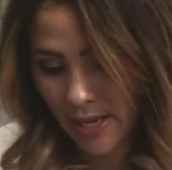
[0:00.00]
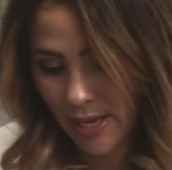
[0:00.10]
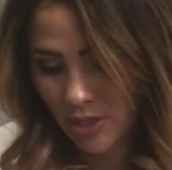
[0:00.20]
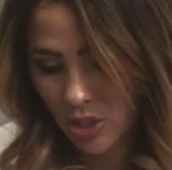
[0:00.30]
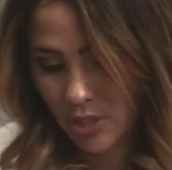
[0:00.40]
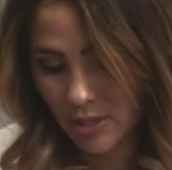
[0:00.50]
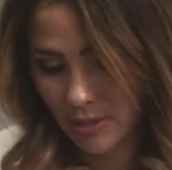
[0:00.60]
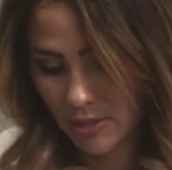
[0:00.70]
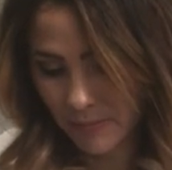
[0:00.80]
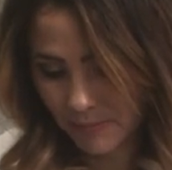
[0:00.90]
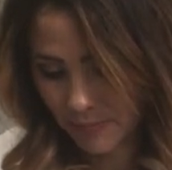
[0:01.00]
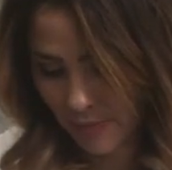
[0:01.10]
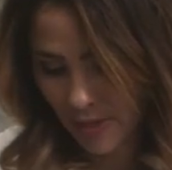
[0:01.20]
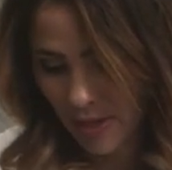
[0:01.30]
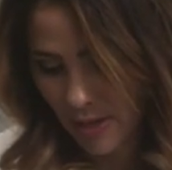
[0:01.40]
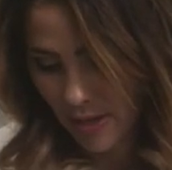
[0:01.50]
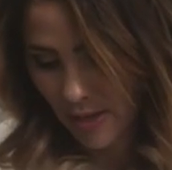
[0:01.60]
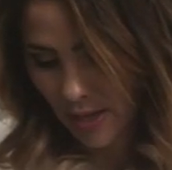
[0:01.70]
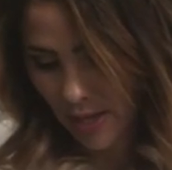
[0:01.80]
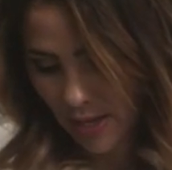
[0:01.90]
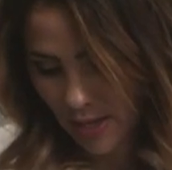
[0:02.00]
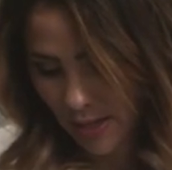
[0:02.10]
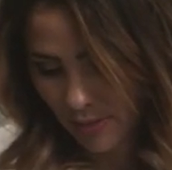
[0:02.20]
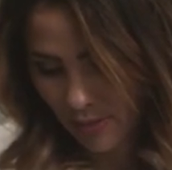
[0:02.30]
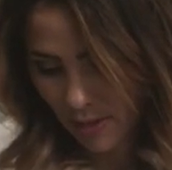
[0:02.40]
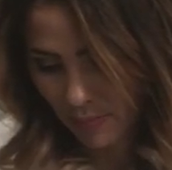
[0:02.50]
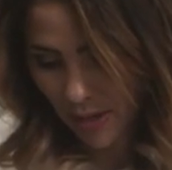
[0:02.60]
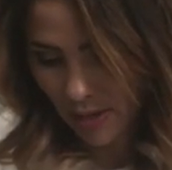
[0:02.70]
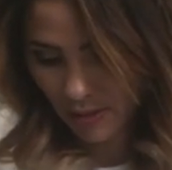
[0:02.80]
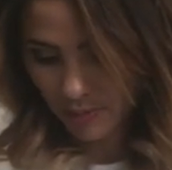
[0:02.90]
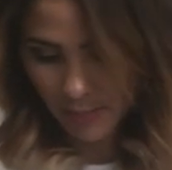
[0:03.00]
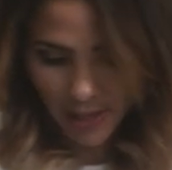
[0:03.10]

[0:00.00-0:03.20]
edges and the bottom